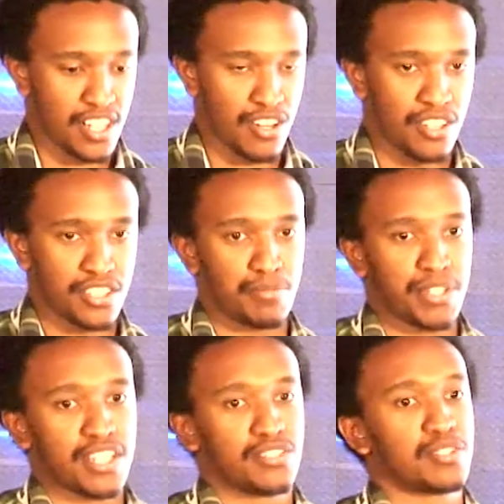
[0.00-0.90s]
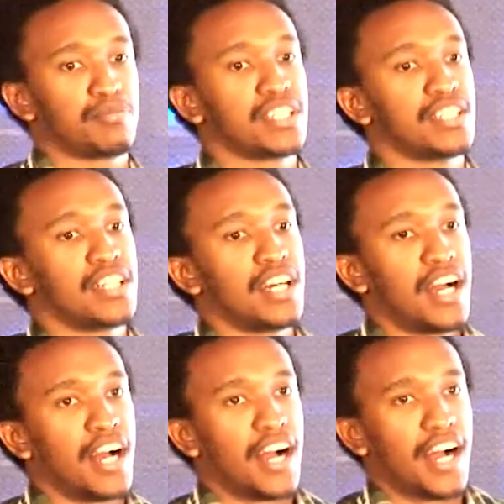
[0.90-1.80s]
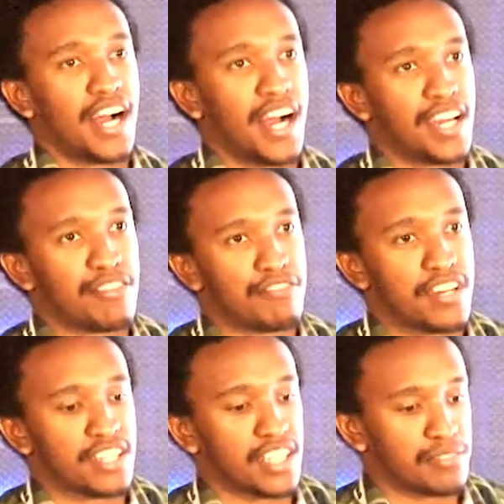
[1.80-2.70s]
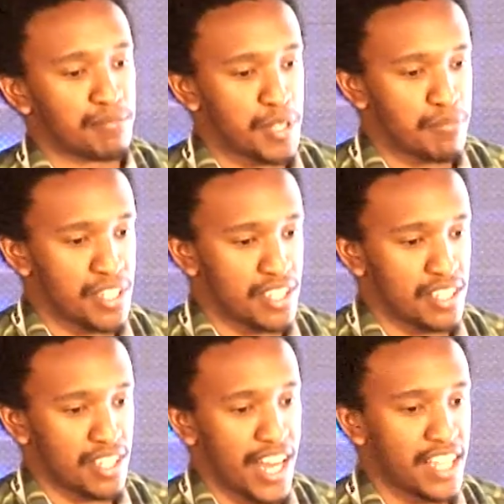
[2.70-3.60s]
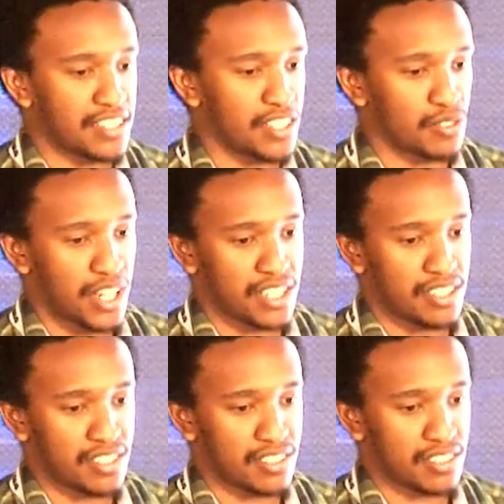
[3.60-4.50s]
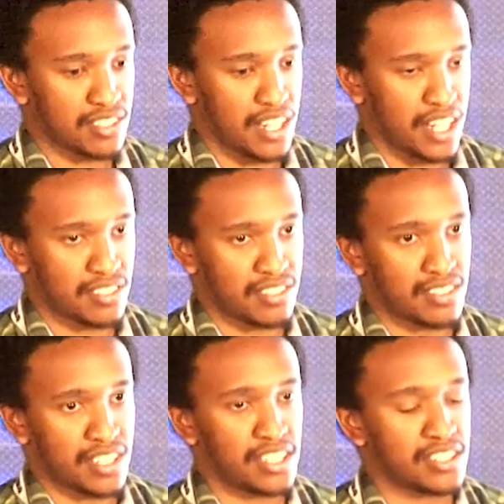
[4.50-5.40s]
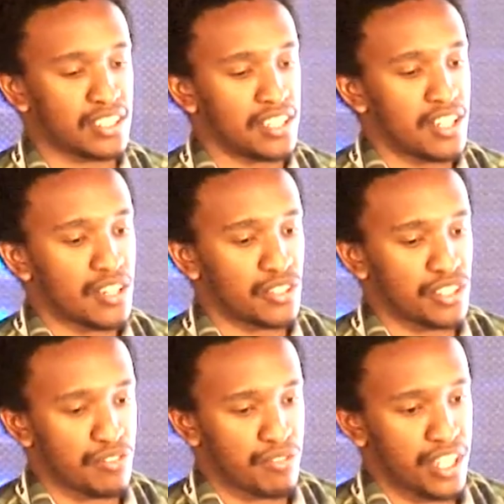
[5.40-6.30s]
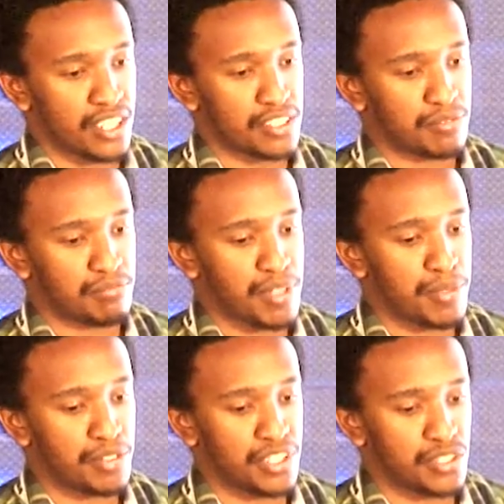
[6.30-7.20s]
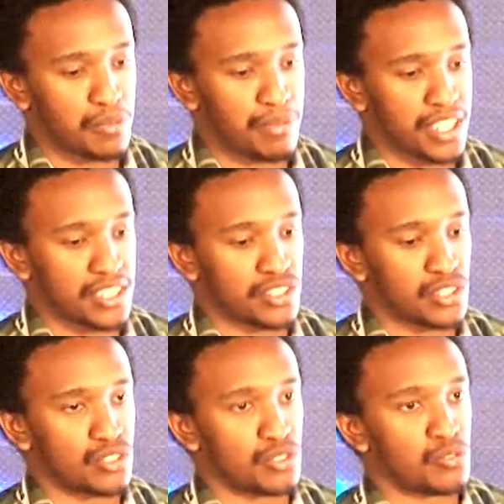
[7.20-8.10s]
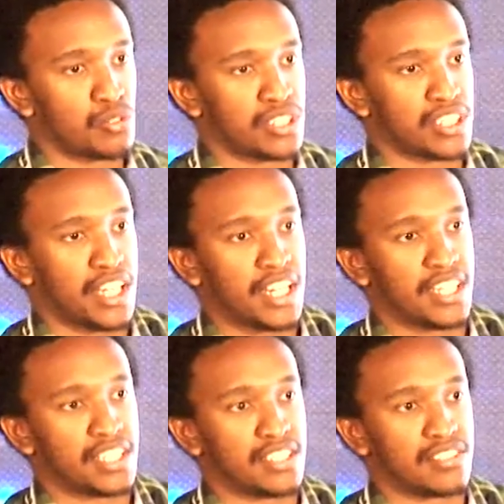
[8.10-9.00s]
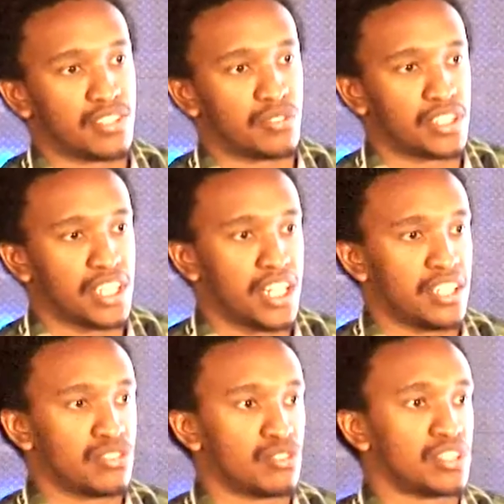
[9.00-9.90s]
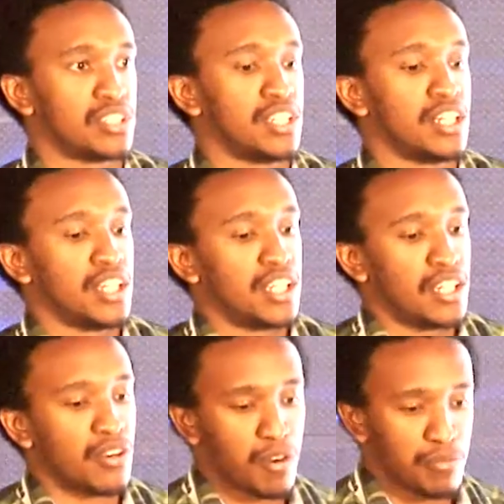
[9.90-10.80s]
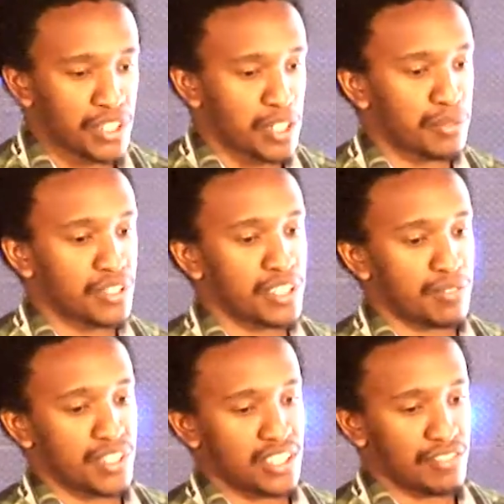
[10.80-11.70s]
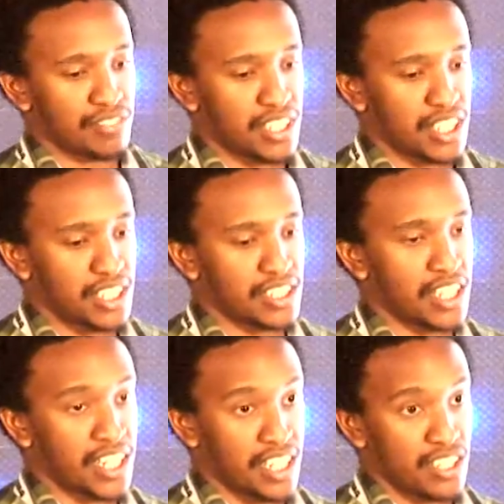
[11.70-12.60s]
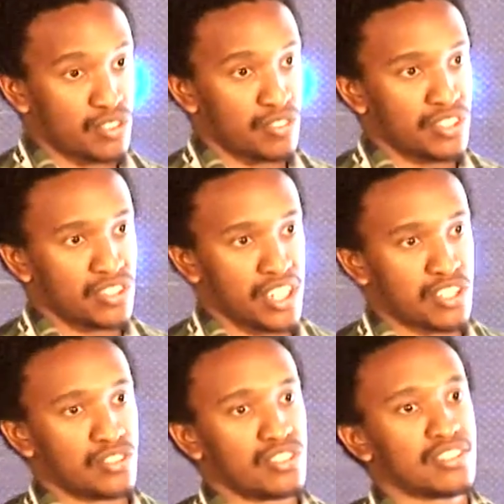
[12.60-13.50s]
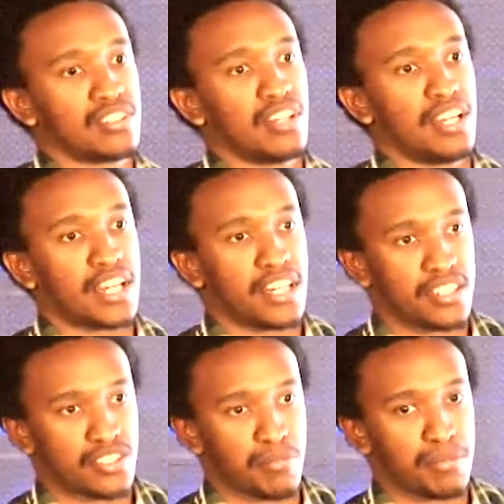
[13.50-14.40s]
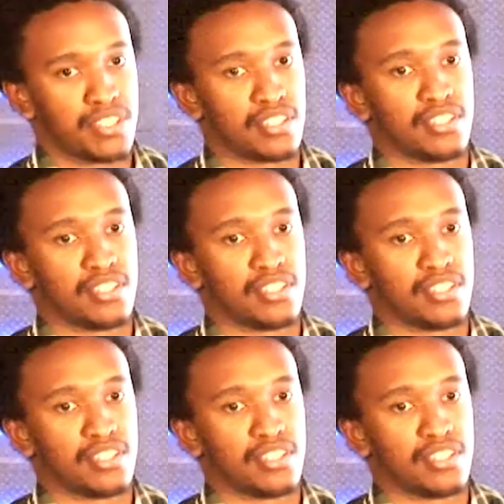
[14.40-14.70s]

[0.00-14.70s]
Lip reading: all the speakers were speaking, I felt that maybe I just had to add this last night, because I felt maybe we need to pay attention to what AI is and what AI is not. Now, computer programs, as I've indicated, are a list of instructions, like a recipe.